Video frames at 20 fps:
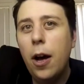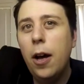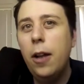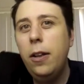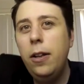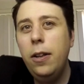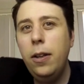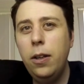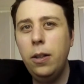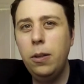A
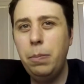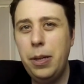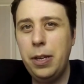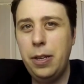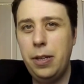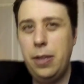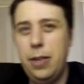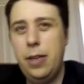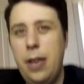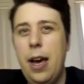little
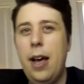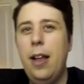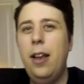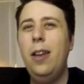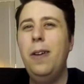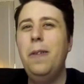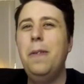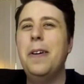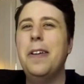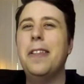bit
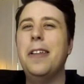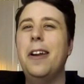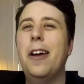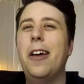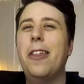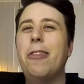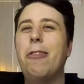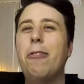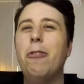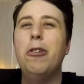yellower than
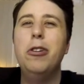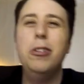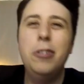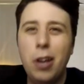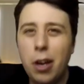I thought.